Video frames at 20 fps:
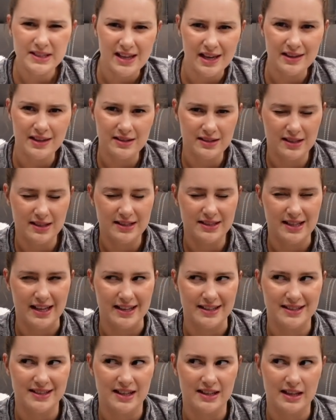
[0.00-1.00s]

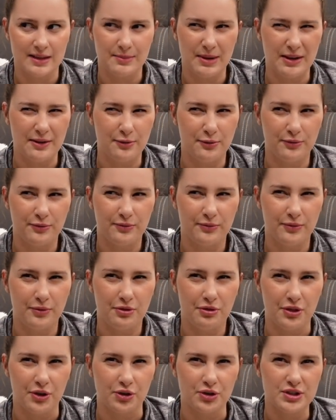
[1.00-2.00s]
says that they make
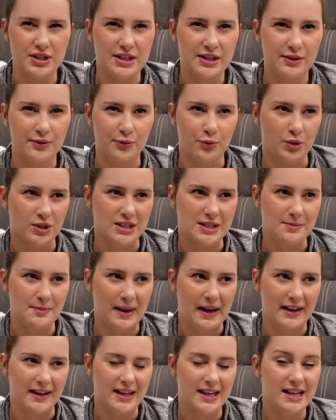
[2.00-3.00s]
13 or 14
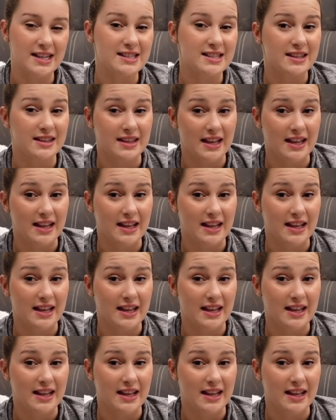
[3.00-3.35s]
pancakes.